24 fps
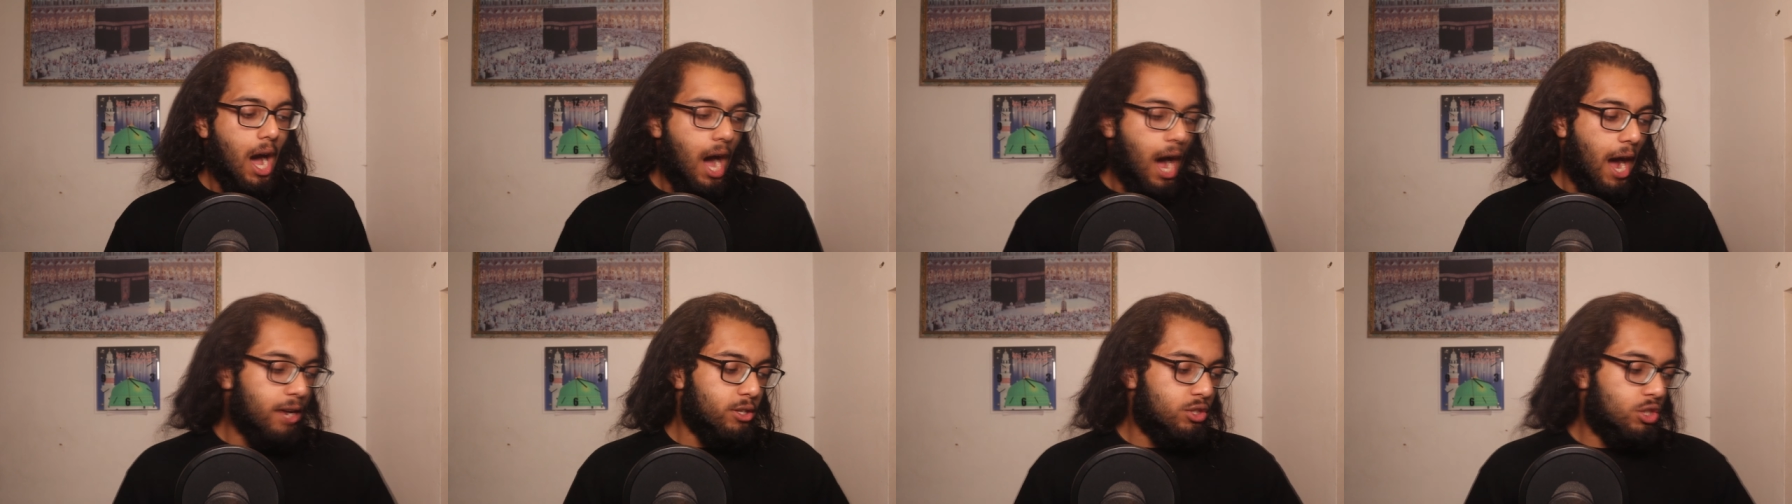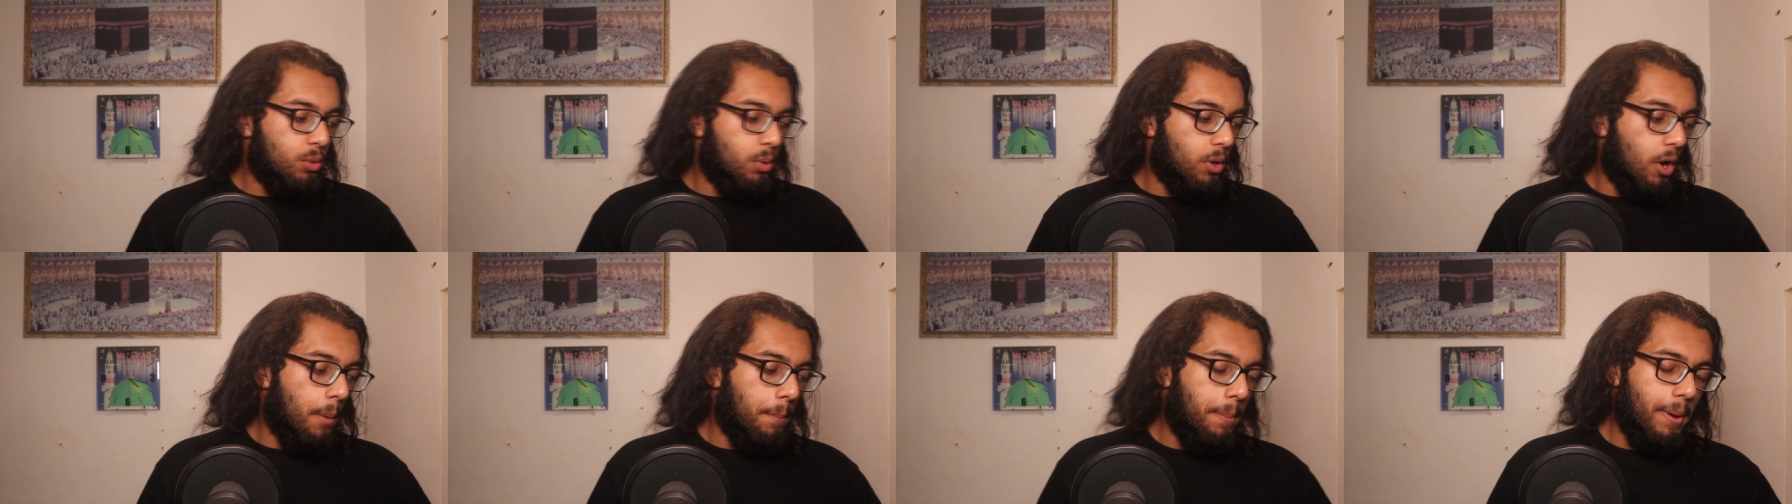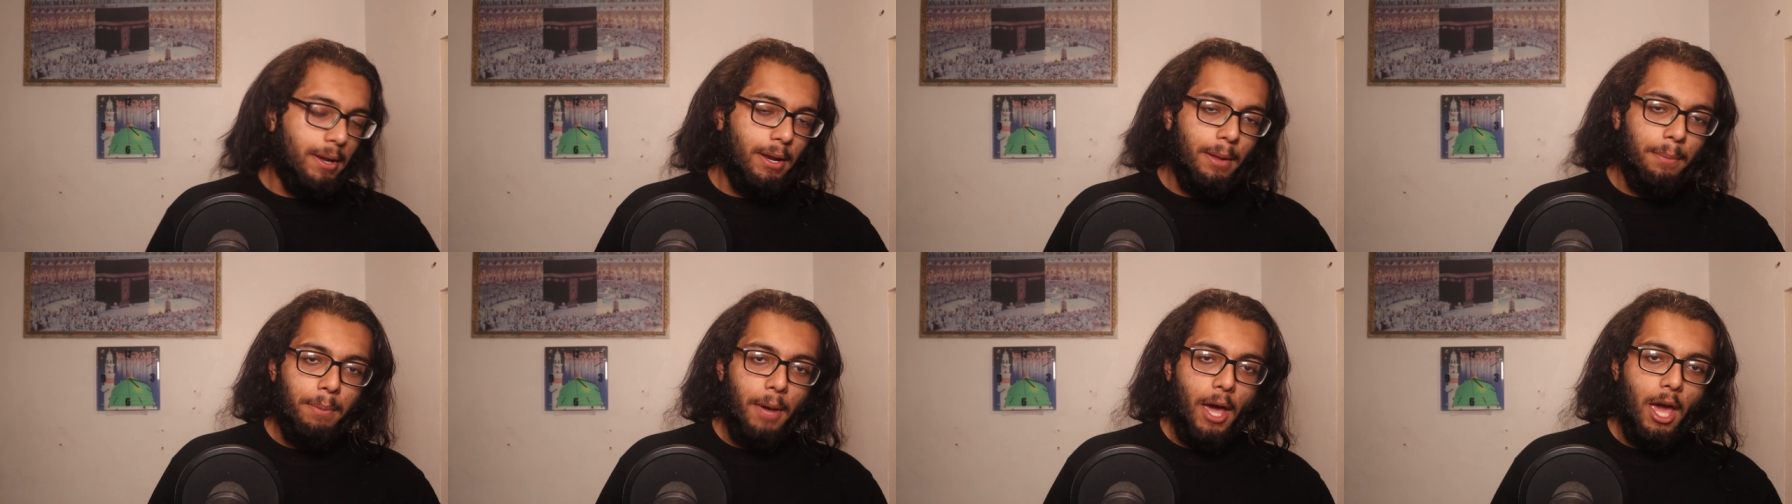I do it on
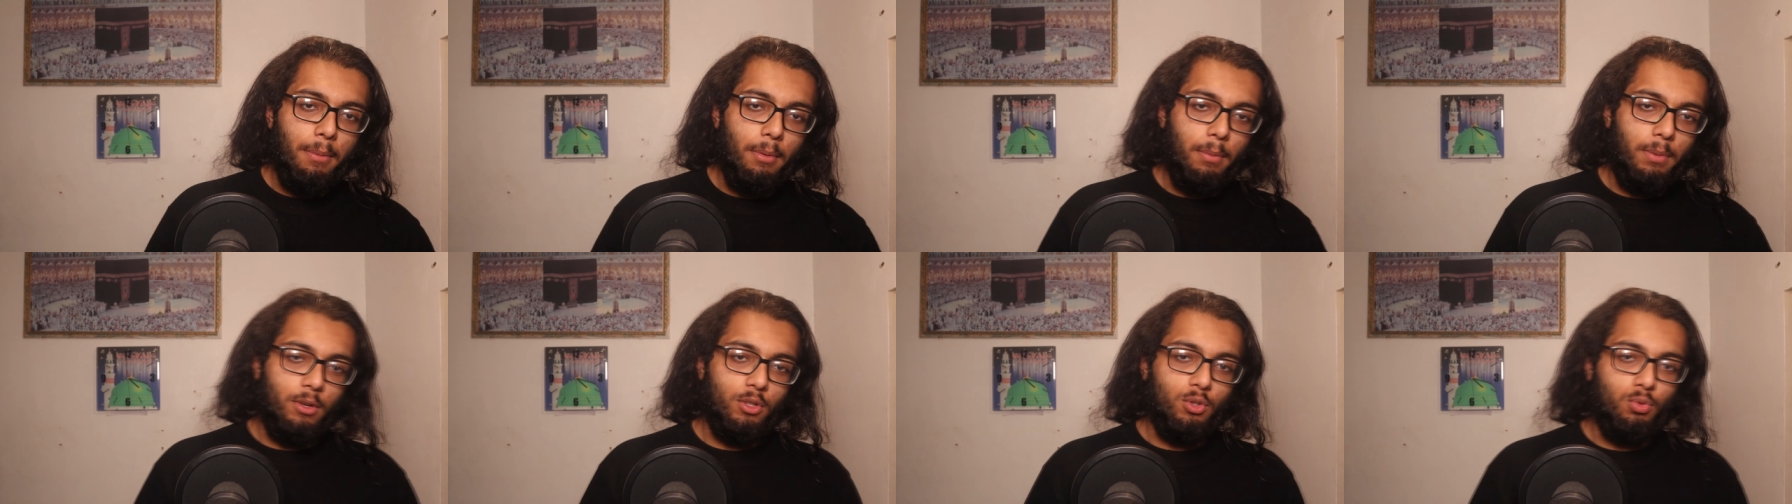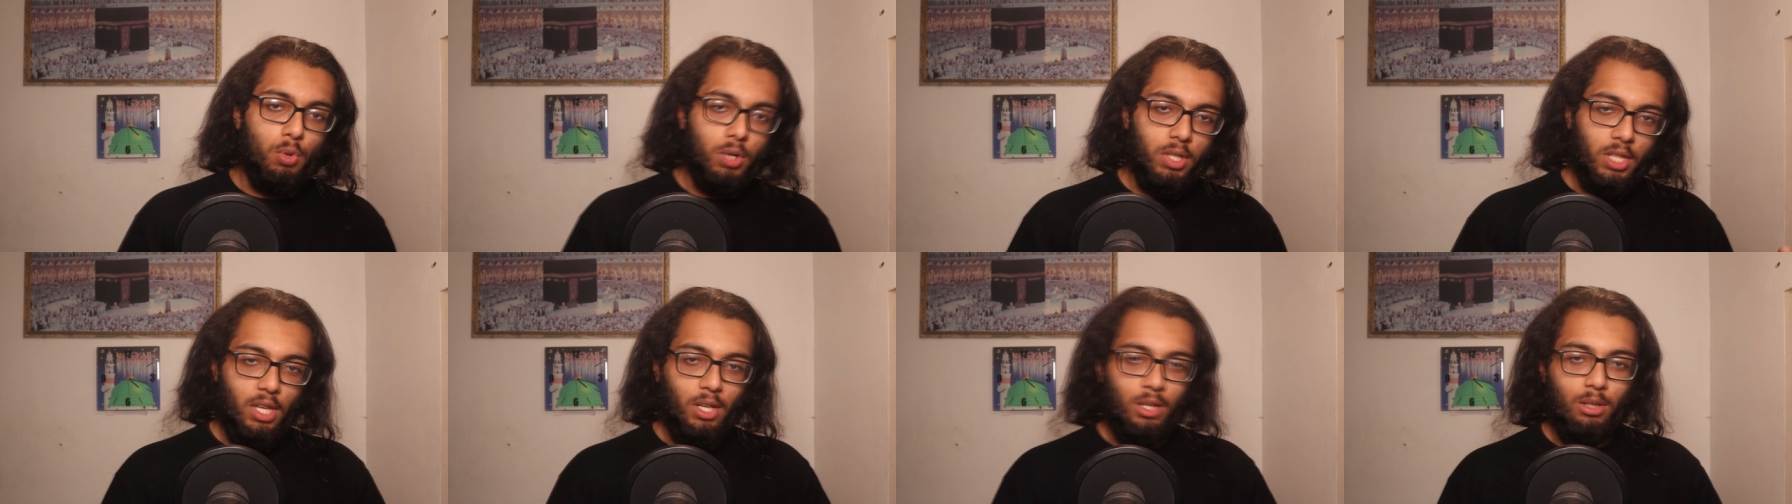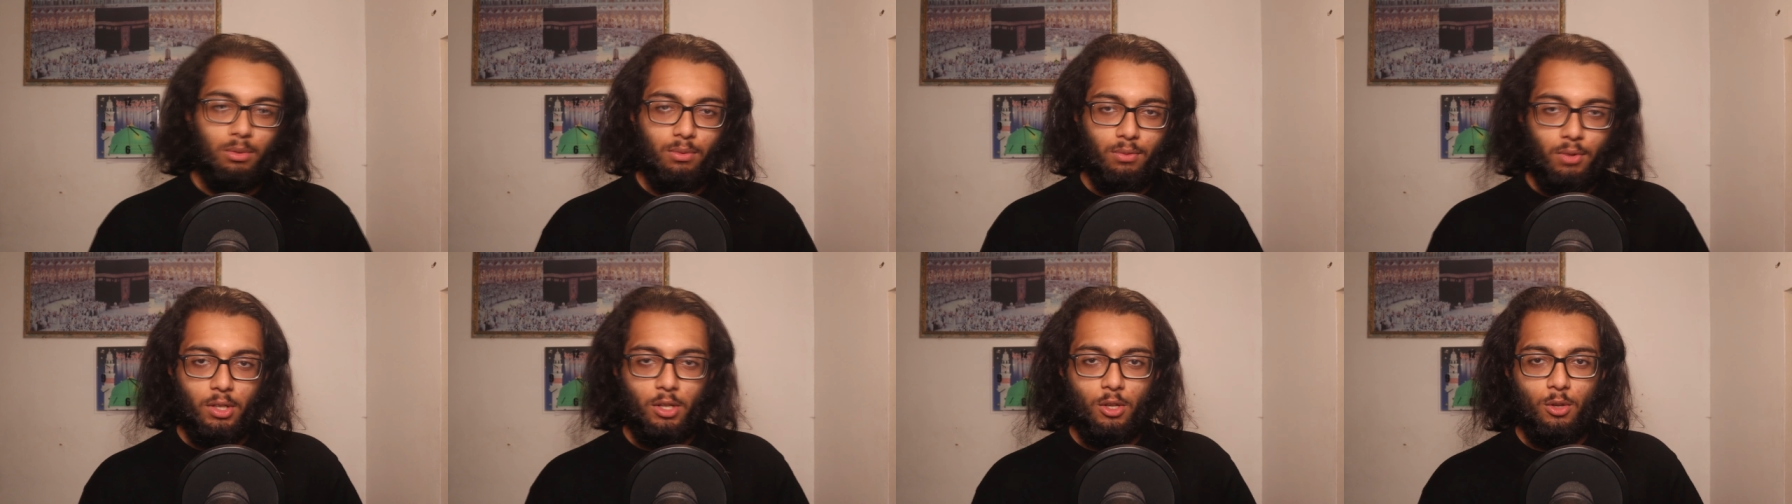pen and paper, but it's really
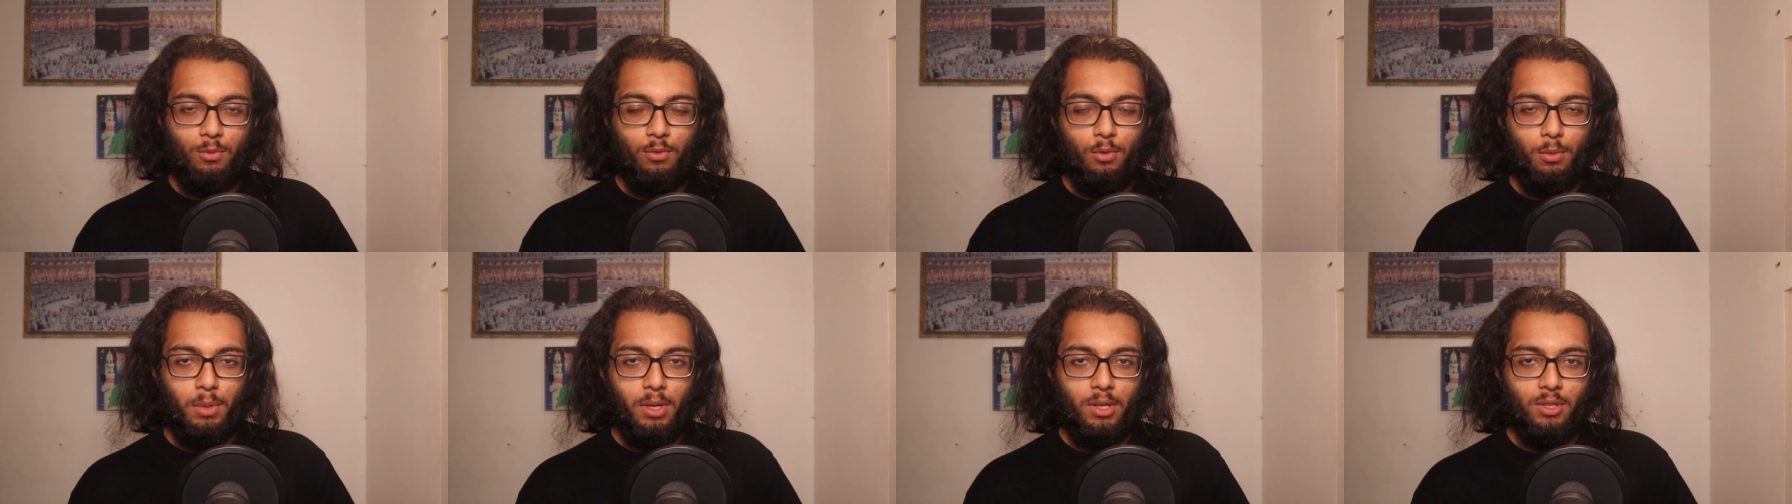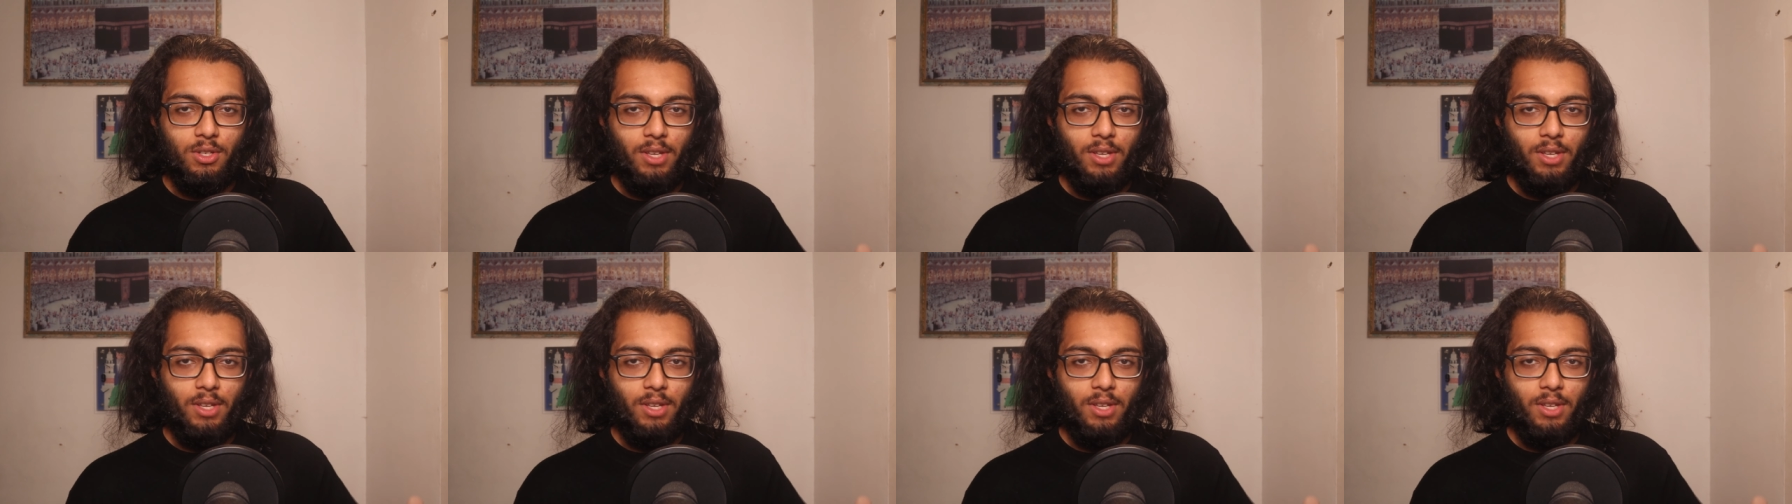inconvenient for me